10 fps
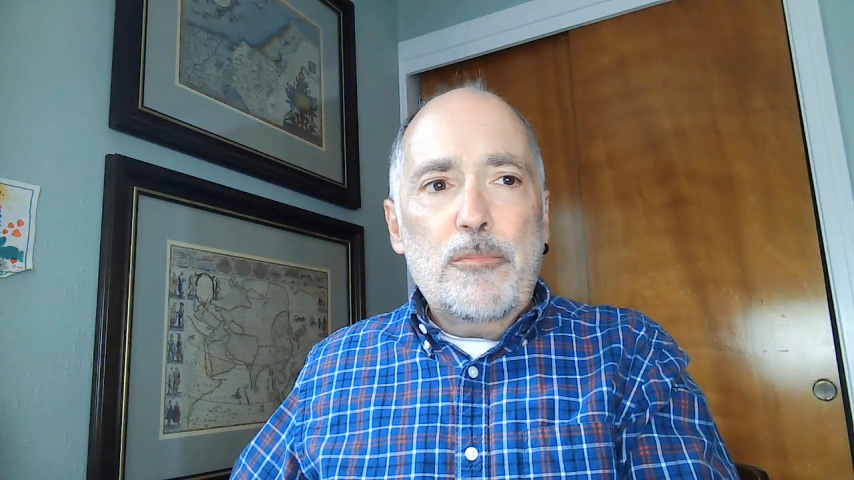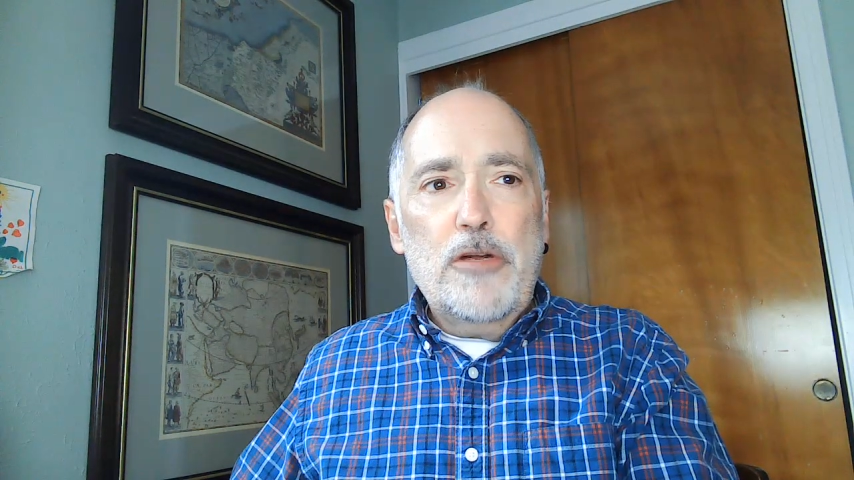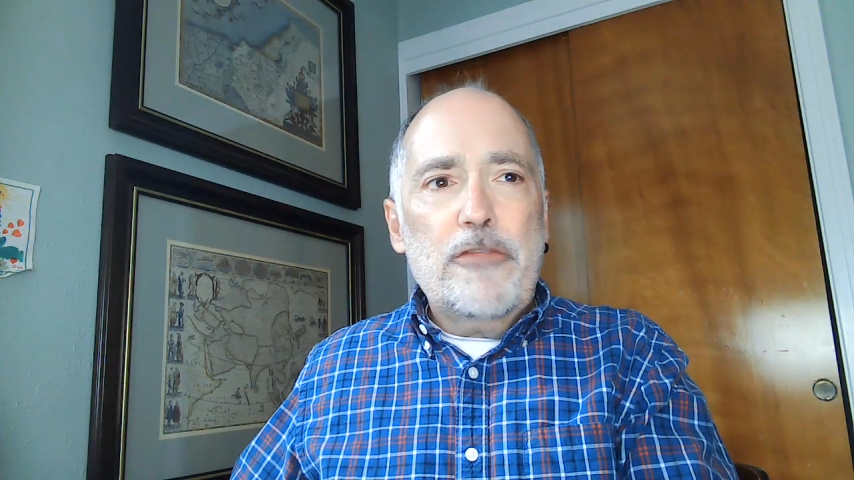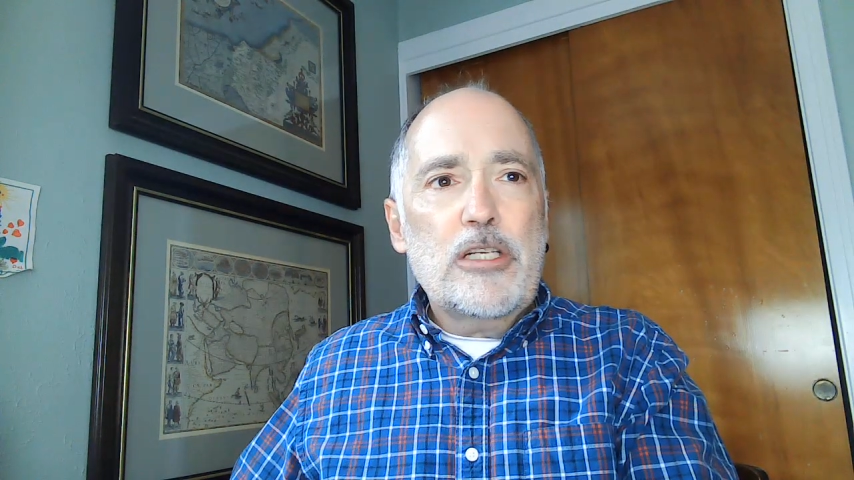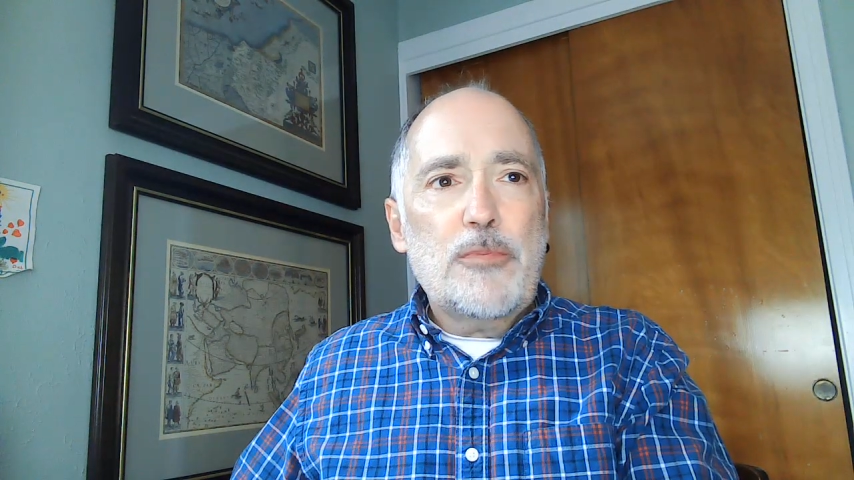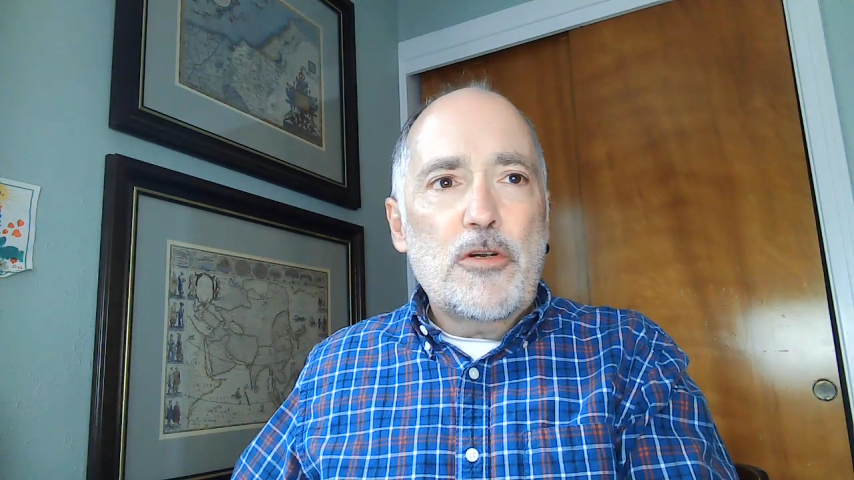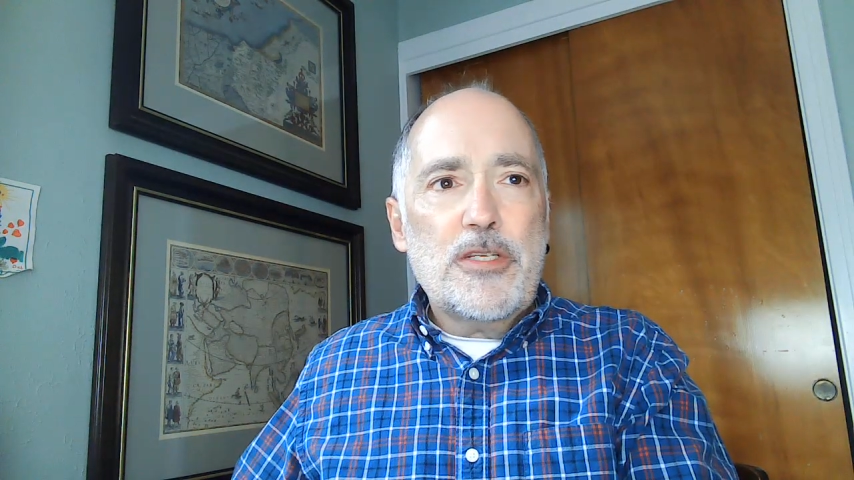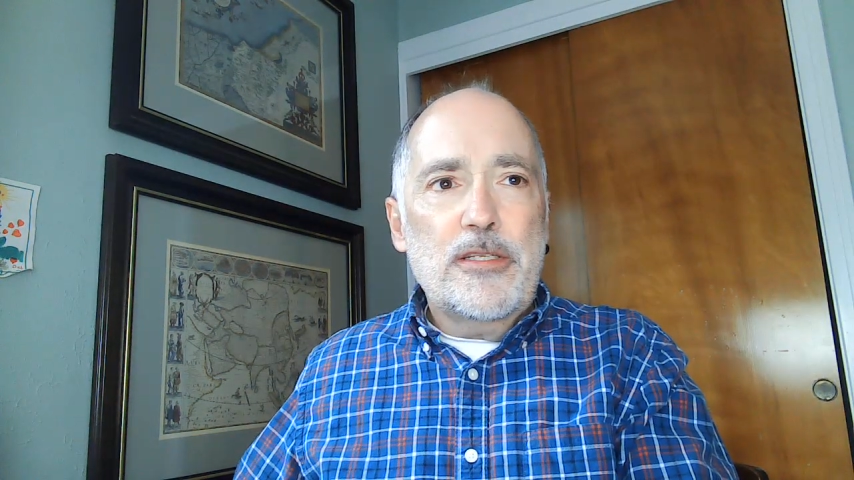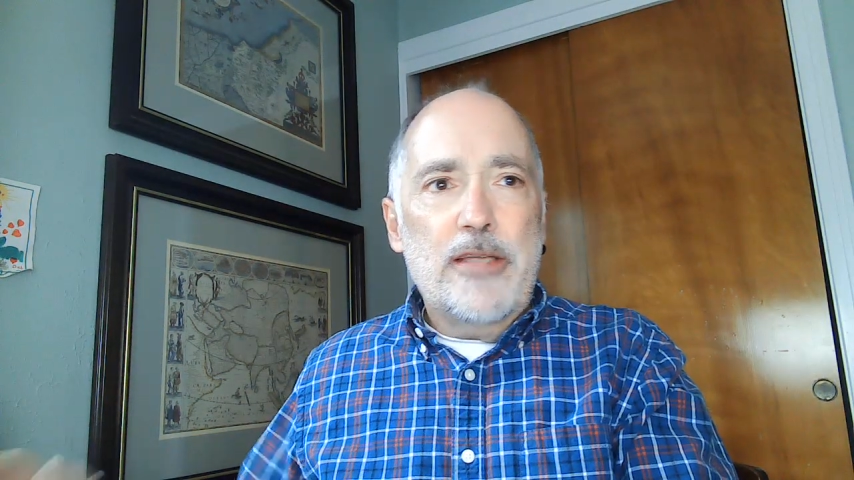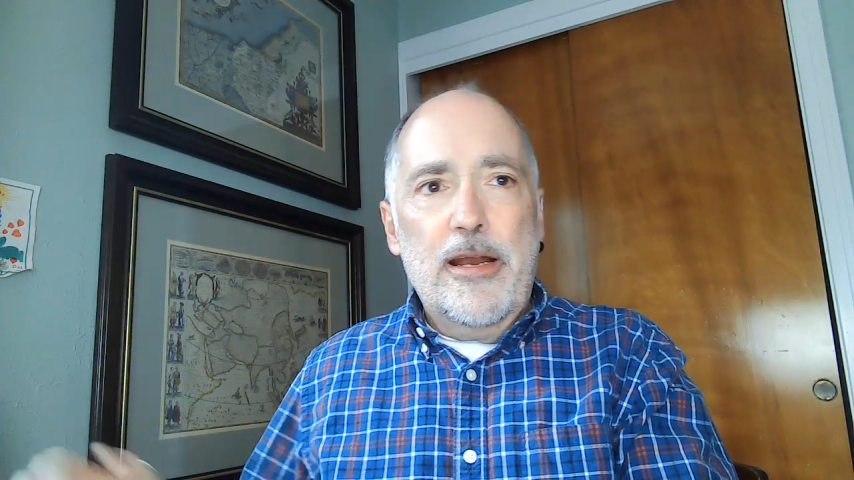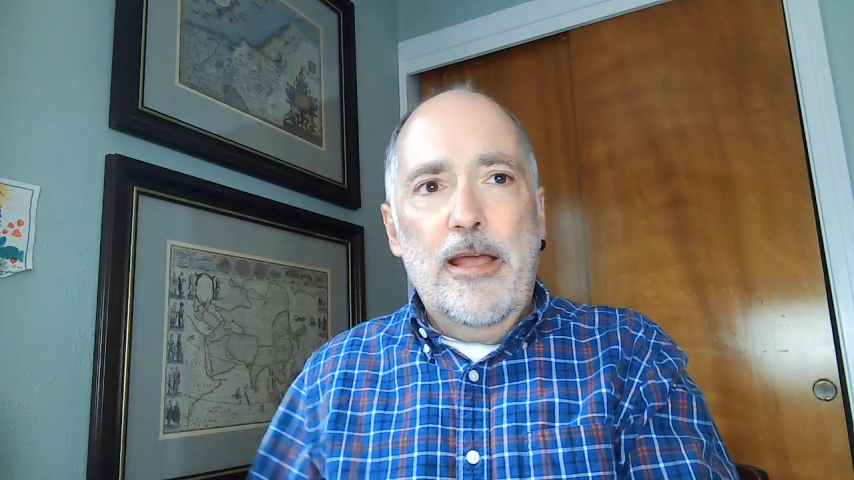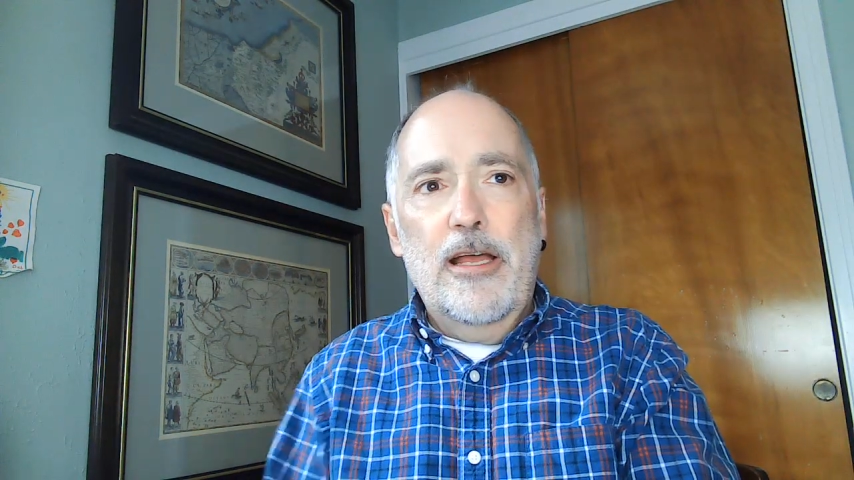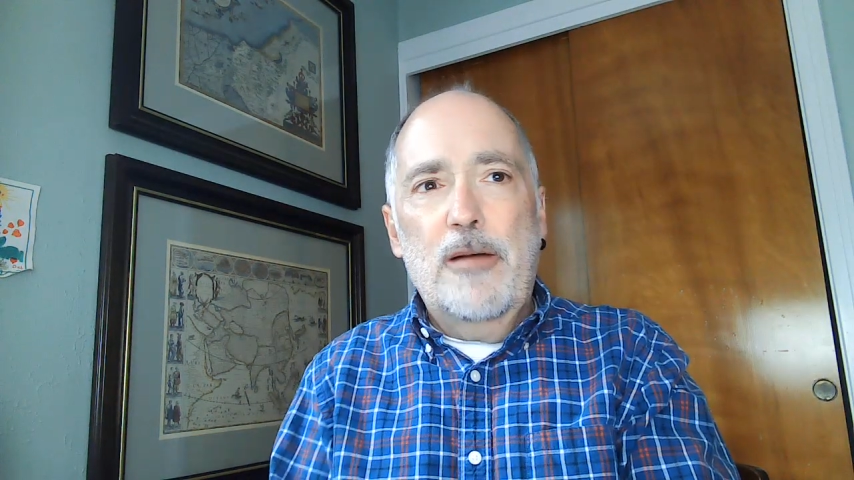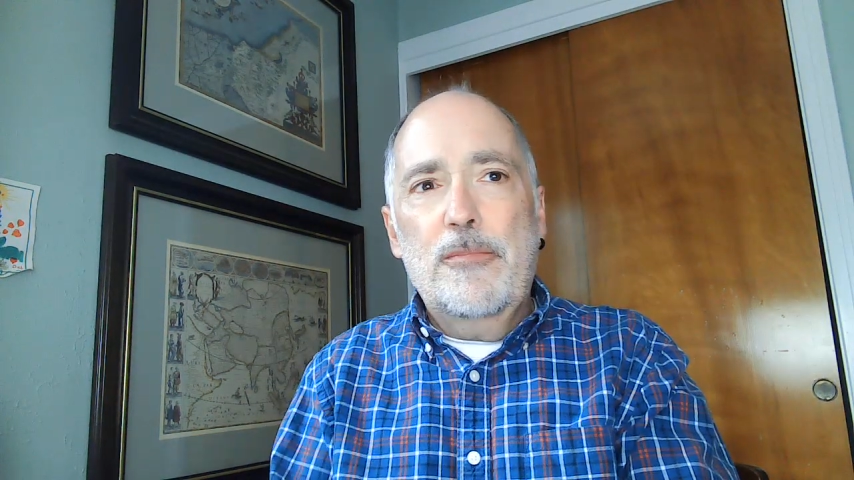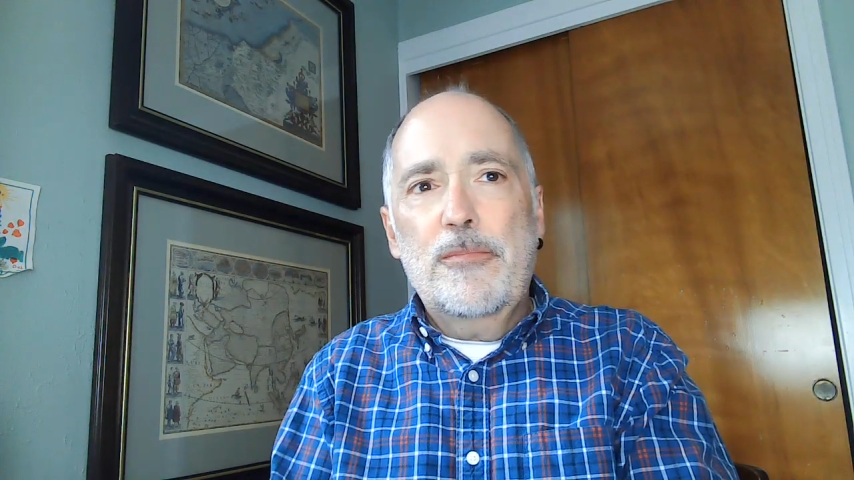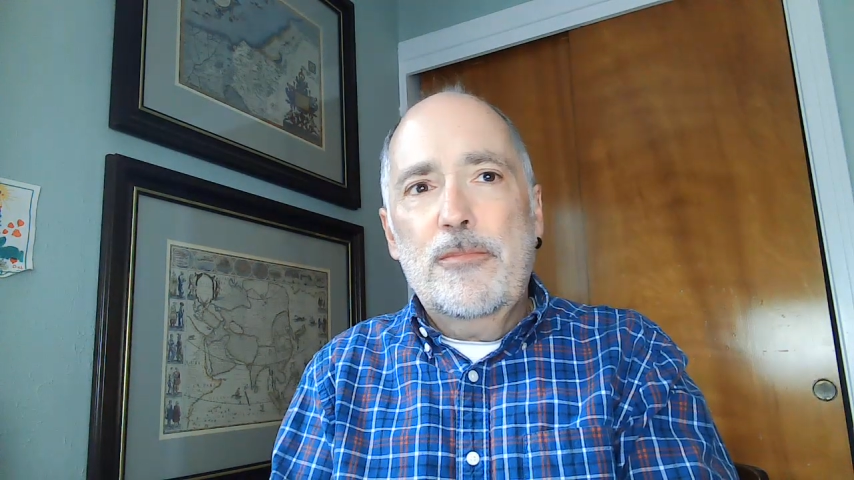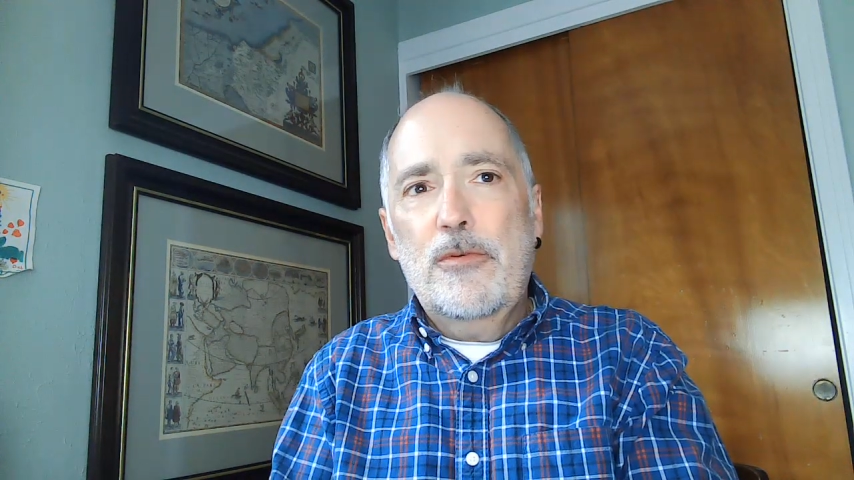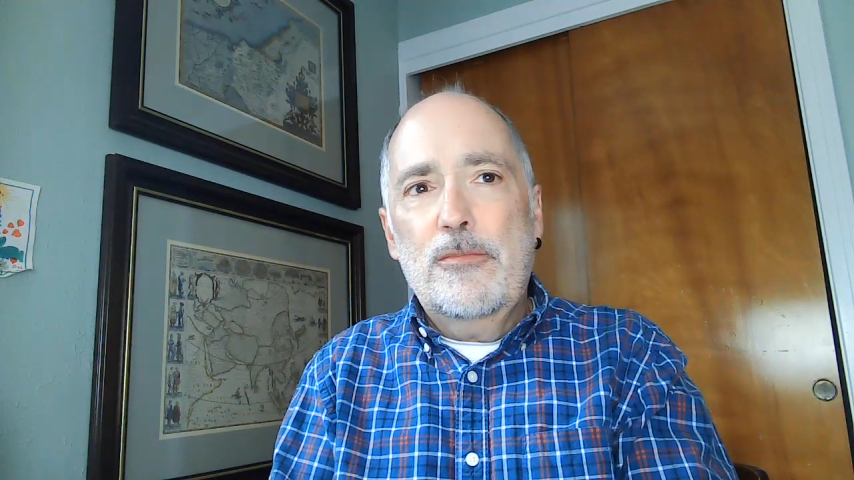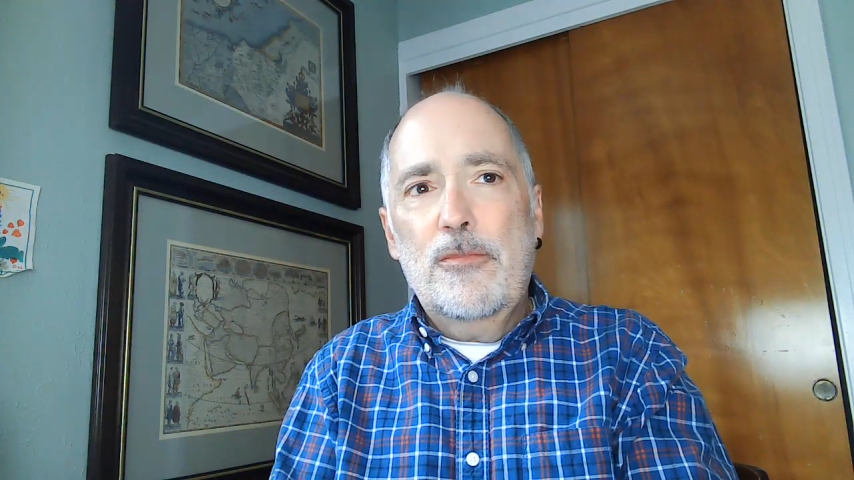Privileged person that I am,